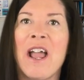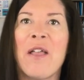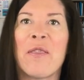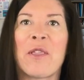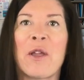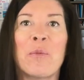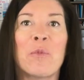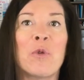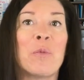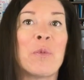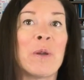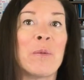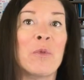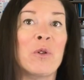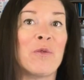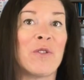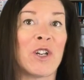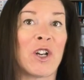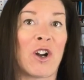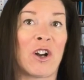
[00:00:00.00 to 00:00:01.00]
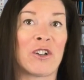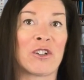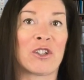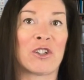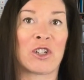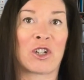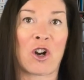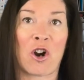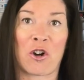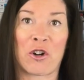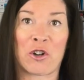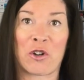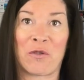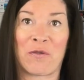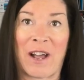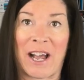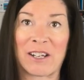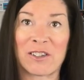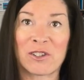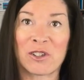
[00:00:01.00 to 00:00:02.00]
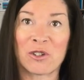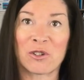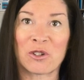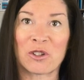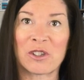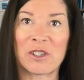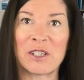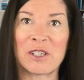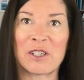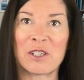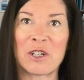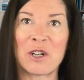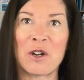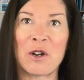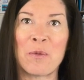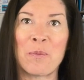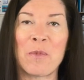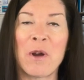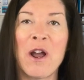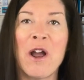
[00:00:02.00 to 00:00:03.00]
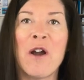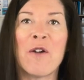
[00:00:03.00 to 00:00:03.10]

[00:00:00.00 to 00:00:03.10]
then we'll be moving on to the cardiovascular system.